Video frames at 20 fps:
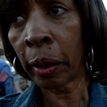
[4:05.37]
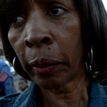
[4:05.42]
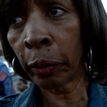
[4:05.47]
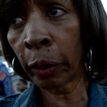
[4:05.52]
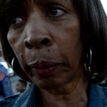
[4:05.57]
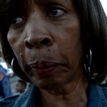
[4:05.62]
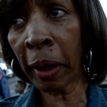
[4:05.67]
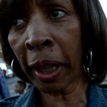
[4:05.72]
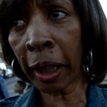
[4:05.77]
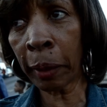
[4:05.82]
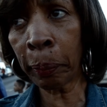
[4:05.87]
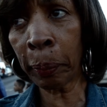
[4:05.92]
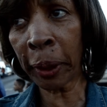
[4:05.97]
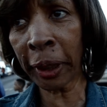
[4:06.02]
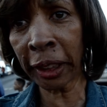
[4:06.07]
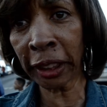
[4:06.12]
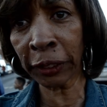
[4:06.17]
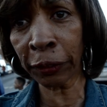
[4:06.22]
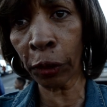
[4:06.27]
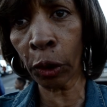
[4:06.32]
remain
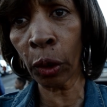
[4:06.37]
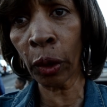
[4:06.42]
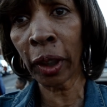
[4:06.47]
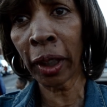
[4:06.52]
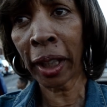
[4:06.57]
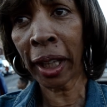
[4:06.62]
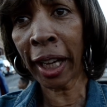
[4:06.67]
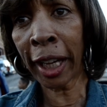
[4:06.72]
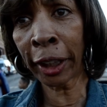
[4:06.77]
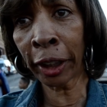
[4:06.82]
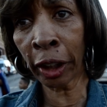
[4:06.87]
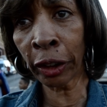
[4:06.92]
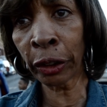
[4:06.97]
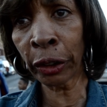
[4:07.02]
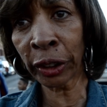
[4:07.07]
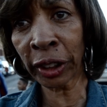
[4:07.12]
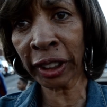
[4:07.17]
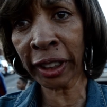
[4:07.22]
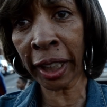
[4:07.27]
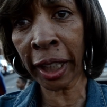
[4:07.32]
peaceful and
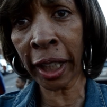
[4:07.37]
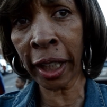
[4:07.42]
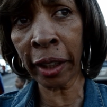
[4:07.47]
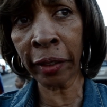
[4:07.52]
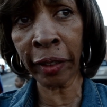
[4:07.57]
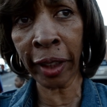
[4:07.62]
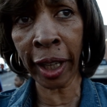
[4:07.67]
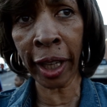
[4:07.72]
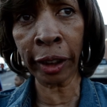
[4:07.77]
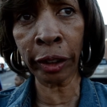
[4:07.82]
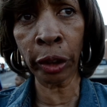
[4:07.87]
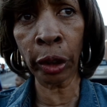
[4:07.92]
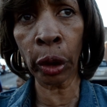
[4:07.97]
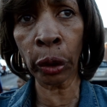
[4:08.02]
understand that,